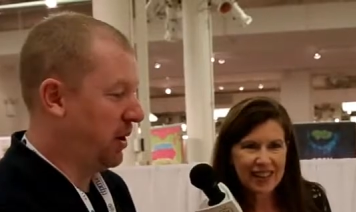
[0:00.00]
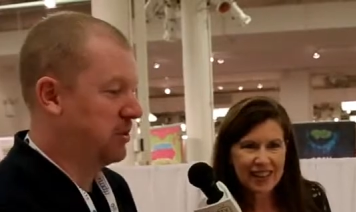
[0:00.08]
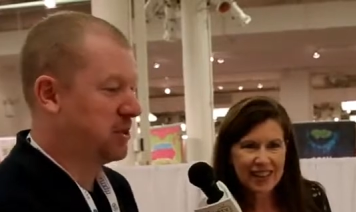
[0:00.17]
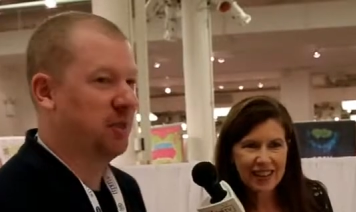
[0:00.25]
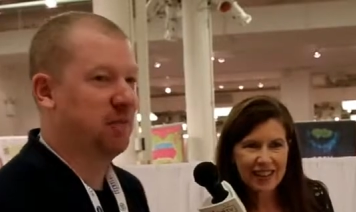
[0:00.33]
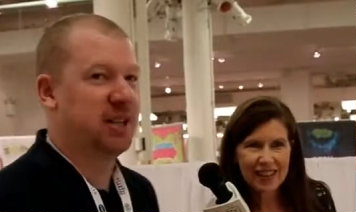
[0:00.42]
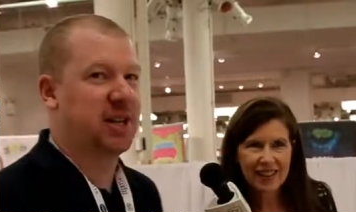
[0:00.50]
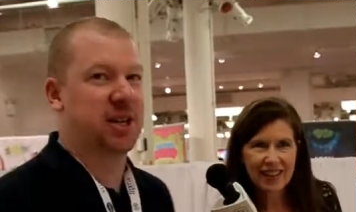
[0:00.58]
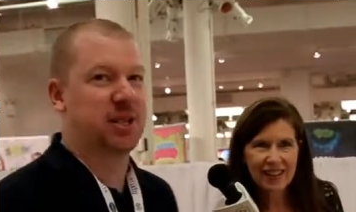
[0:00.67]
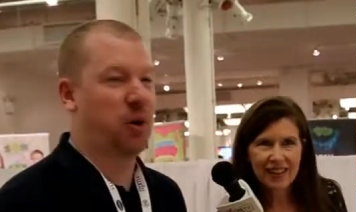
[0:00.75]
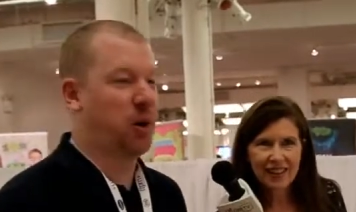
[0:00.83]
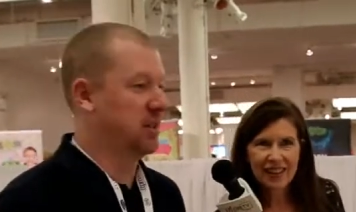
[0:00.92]
Speaker 1: with some of my
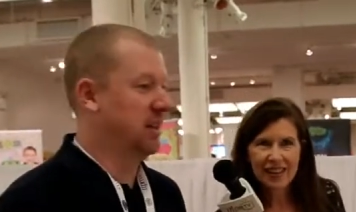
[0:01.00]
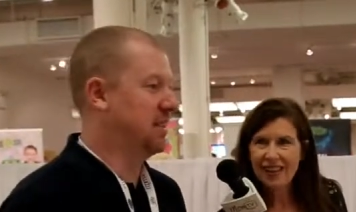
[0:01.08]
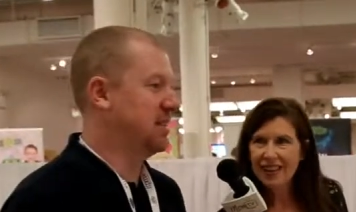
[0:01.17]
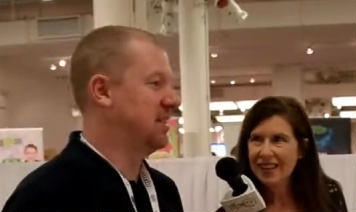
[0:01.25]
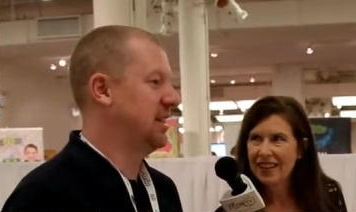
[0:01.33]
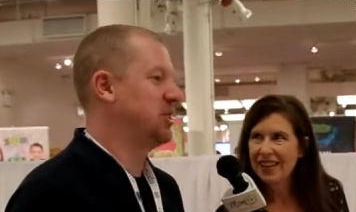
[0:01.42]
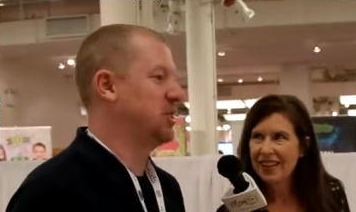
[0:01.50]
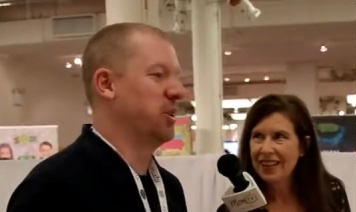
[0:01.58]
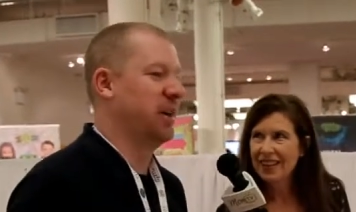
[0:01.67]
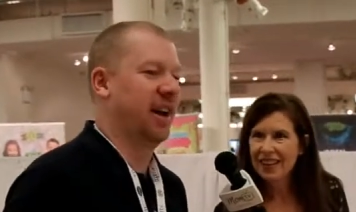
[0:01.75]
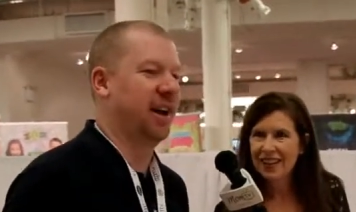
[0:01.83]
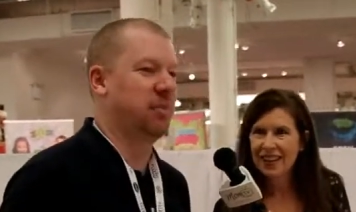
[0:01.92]
tennis balls, and that's that's
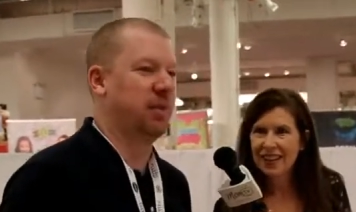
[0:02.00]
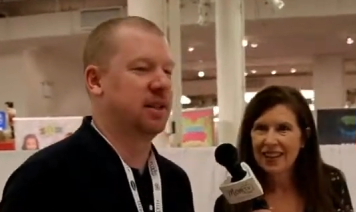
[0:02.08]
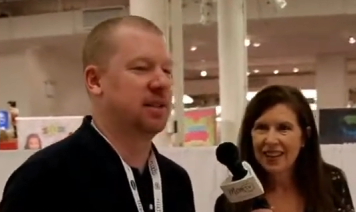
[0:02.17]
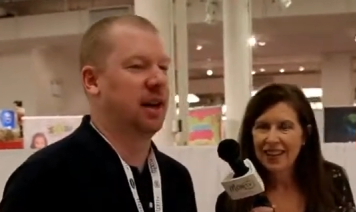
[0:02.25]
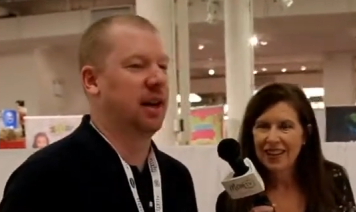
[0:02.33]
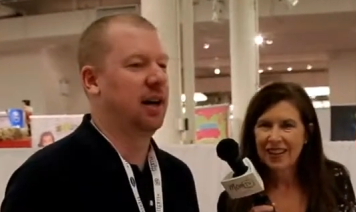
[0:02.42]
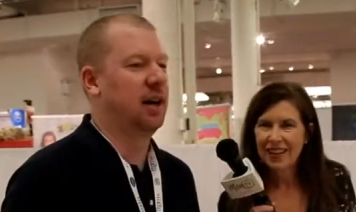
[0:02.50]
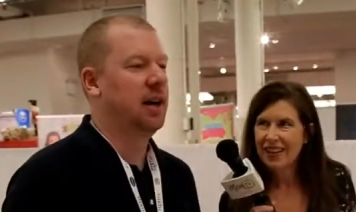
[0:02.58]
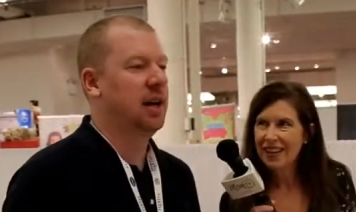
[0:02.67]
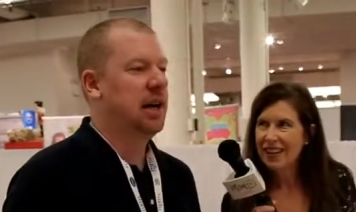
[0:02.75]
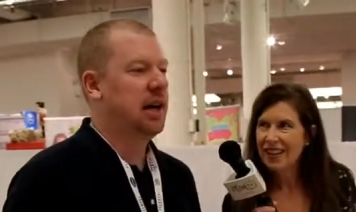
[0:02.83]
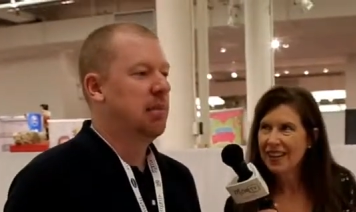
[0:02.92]
okay. But uh,
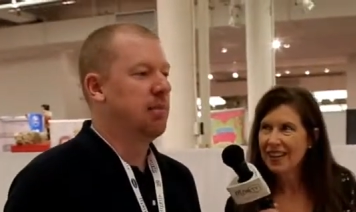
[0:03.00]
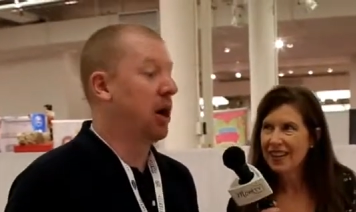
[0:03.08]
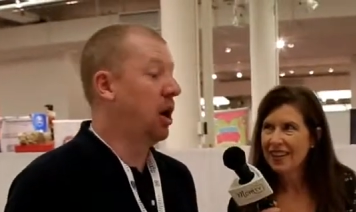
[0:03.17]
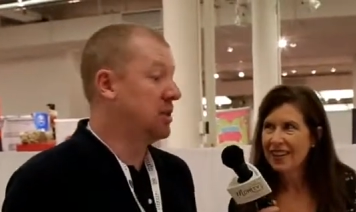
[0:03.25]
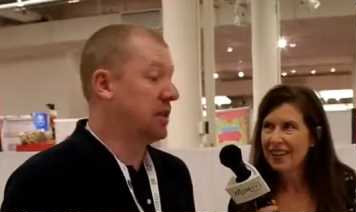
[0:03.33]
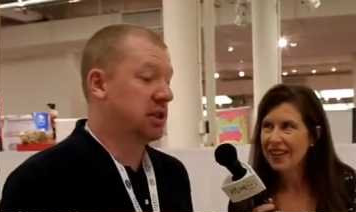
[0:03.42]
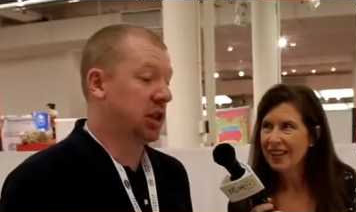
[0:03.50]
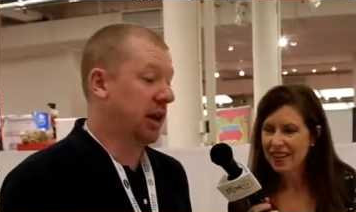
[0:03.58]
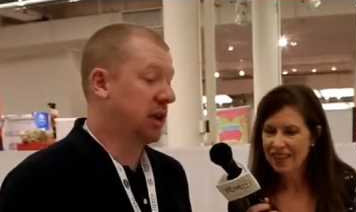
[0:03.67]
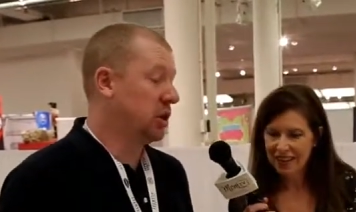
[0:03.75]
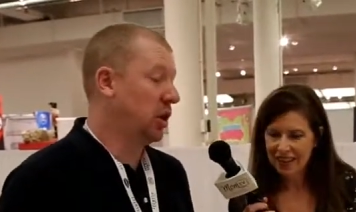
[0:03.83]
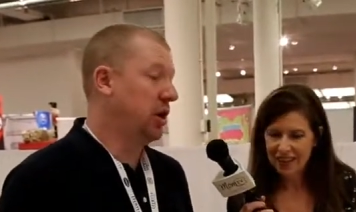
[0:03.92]
but no, it's, it's a
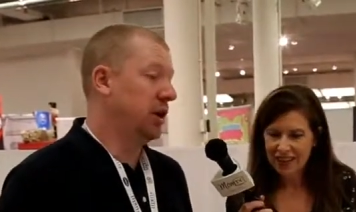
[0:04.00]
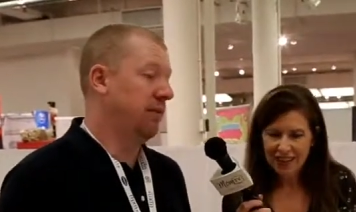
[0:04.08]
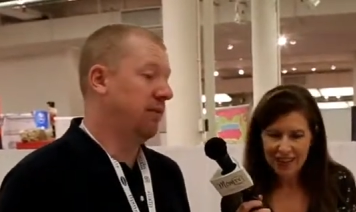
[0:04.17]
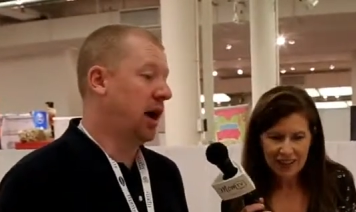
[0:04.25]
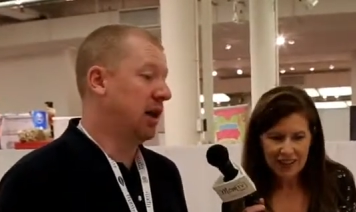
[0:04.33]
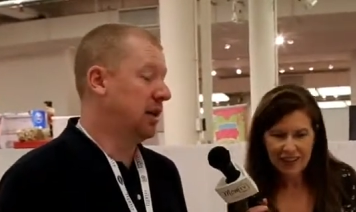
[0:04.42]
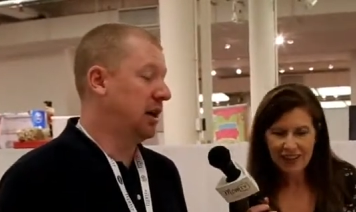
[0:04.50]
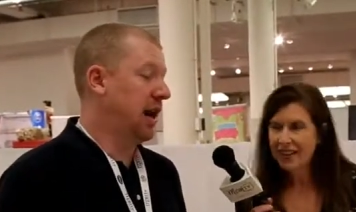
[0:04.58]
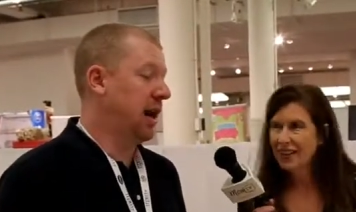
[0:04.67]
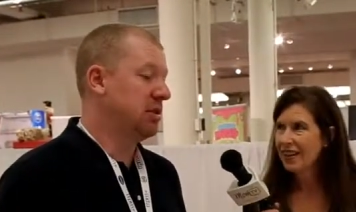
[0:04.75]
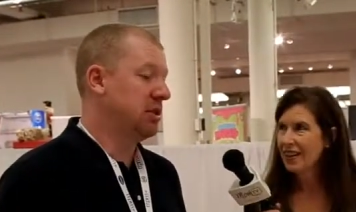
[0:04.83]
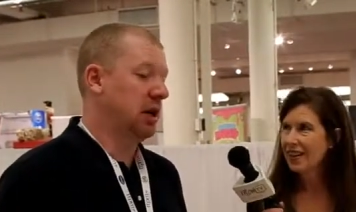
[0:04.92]
great toy. You can find it on
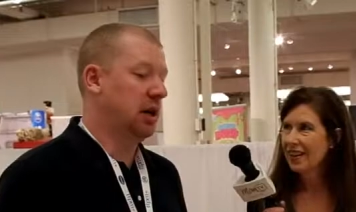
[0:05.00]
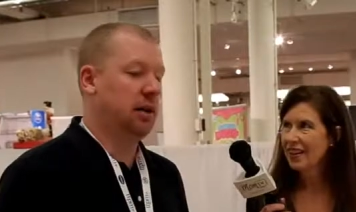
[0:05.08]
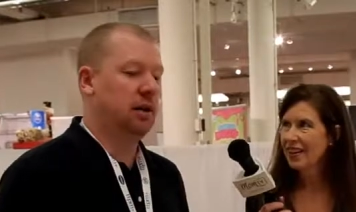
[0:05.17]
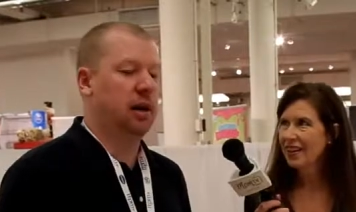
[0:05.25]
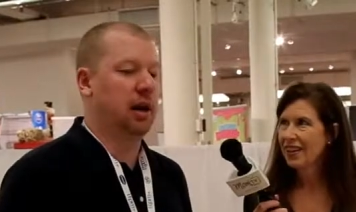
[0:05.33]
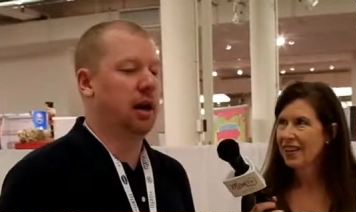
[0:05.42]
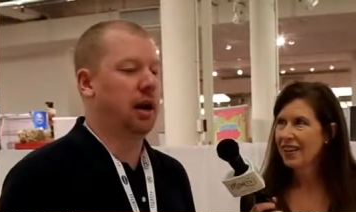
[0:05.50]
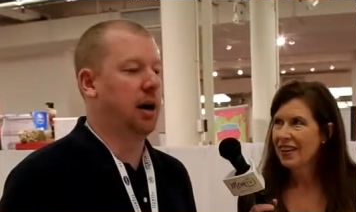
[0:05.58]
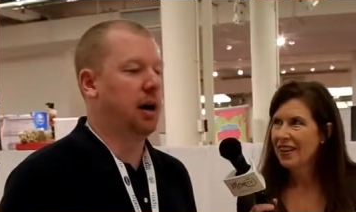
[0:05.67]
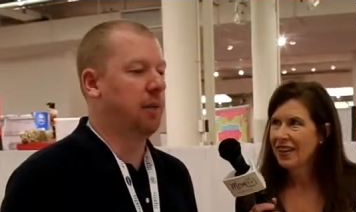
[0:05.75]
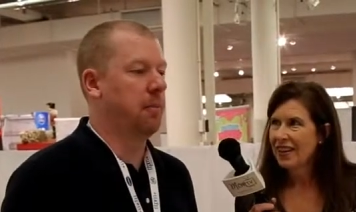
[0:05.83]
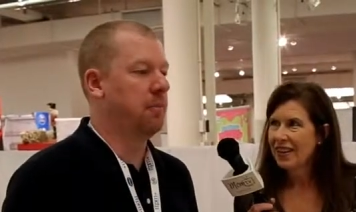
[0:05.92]
Amazon.
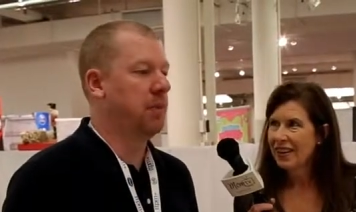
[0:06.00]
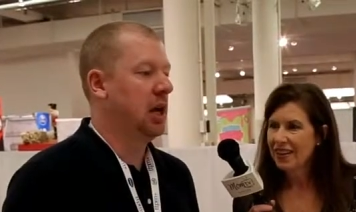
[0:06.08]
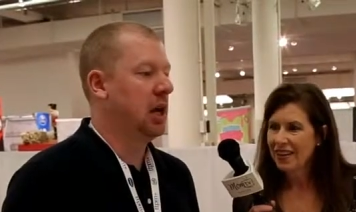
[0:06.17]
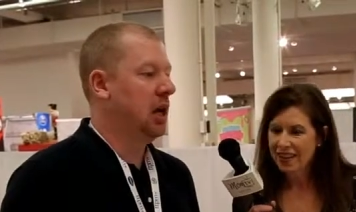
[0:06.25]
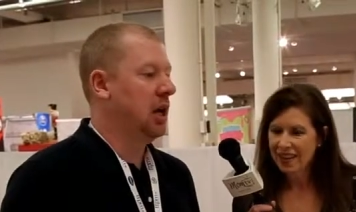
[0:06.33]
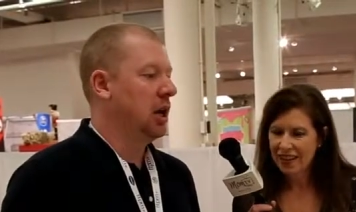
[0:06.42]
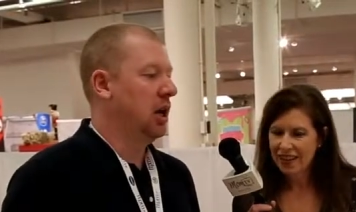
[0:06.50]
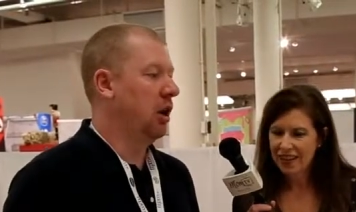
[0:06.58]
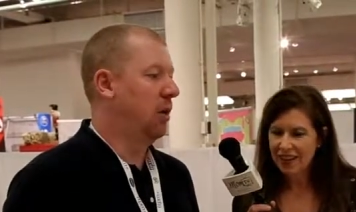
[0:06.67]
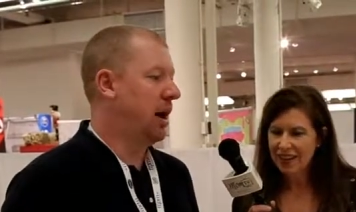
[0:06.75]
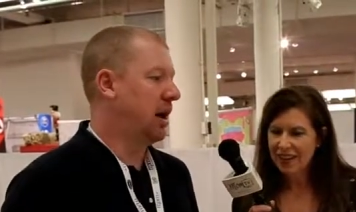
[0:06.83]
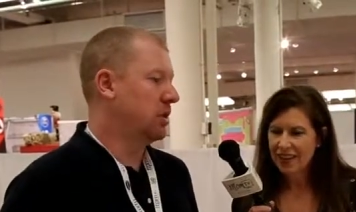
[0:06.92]
Um, you
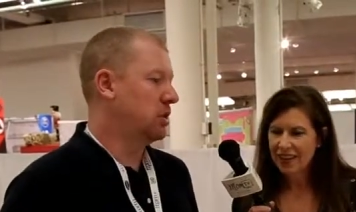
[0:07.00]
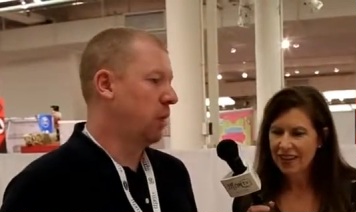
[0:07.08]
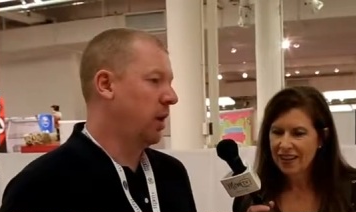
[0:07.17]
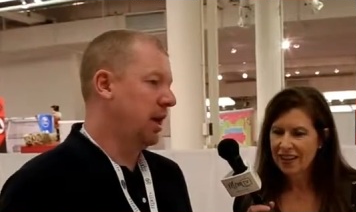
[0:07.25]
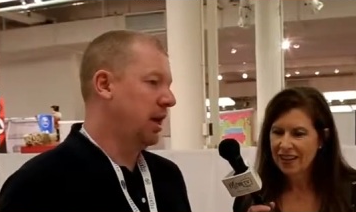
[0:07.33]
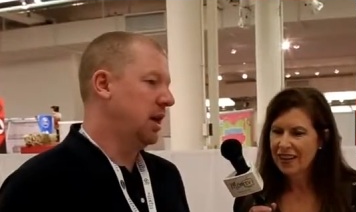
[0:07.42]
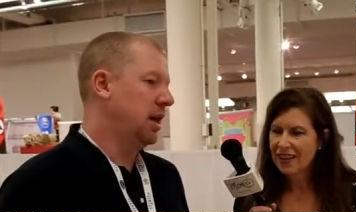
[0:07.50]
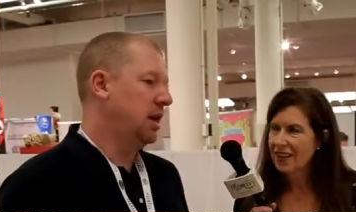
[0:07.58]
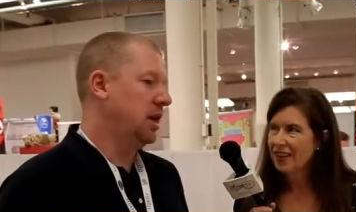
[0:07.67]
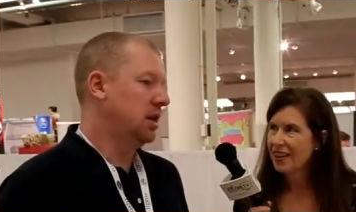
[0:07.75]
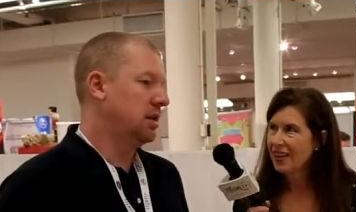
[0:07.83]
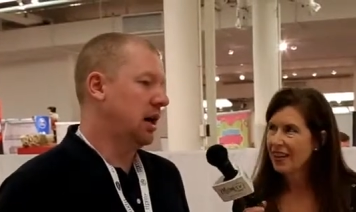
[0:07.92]
know, about a
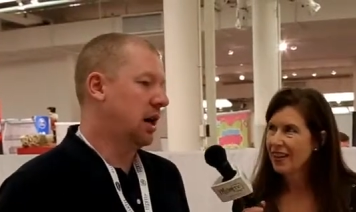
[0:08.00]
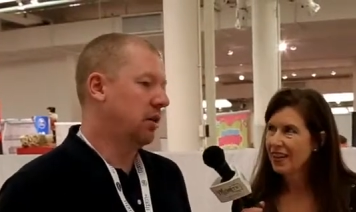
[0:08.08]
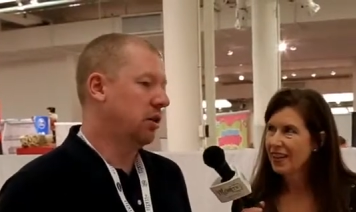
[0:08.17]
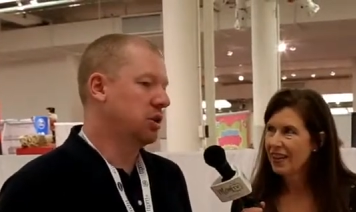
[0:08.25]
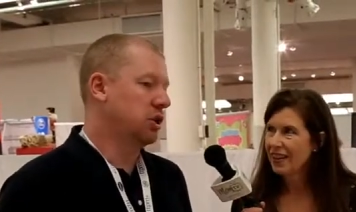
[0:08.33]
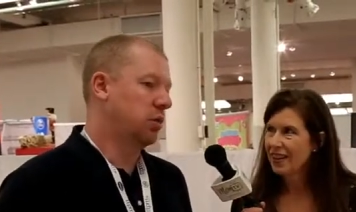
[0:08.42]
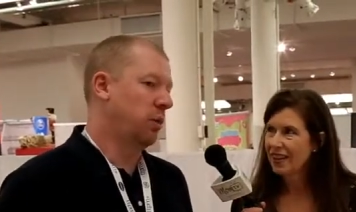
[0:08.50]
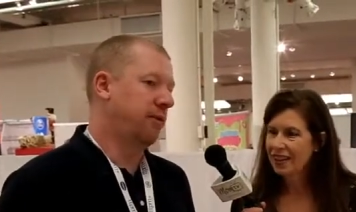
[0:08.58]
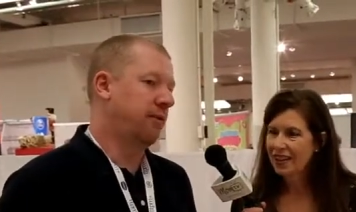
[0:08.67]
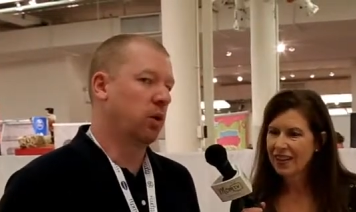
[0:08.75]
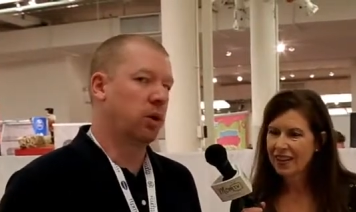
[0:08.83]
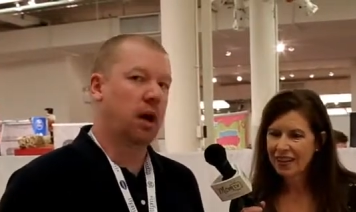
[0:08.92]
$20 to $24
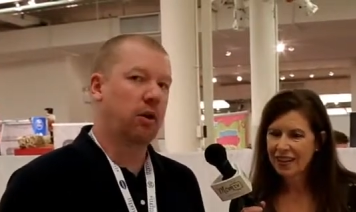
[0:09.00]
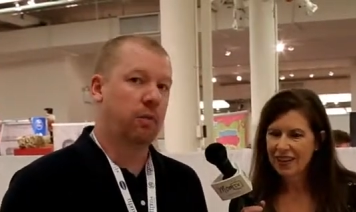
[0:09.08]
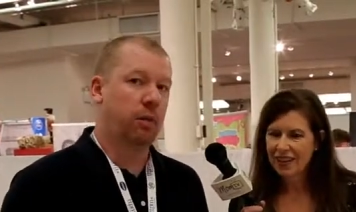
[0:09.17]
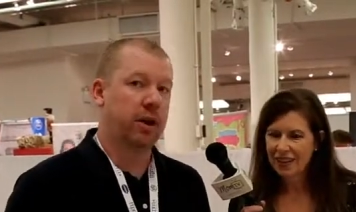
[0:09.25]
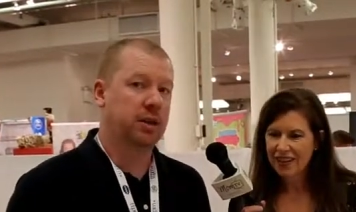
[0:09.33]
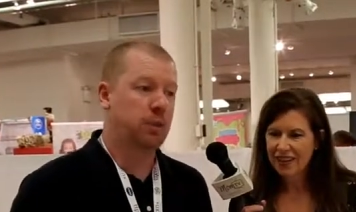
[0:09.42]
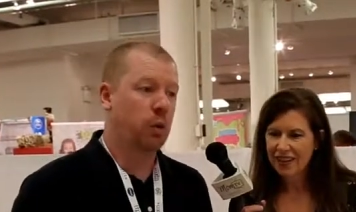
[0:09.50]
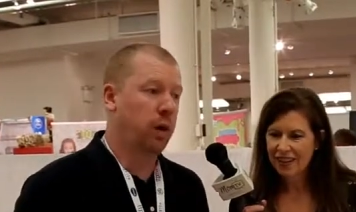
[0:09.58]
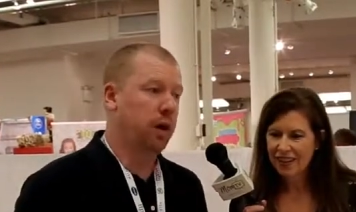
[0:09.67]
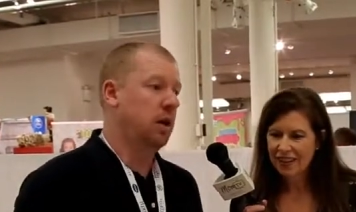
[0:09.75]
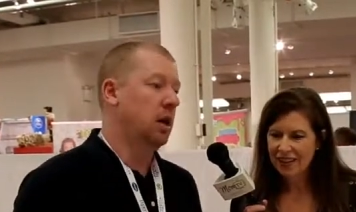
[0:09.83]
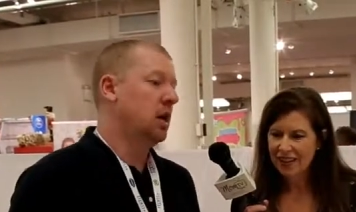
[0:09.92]
price
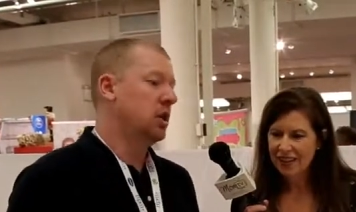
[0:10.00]
point.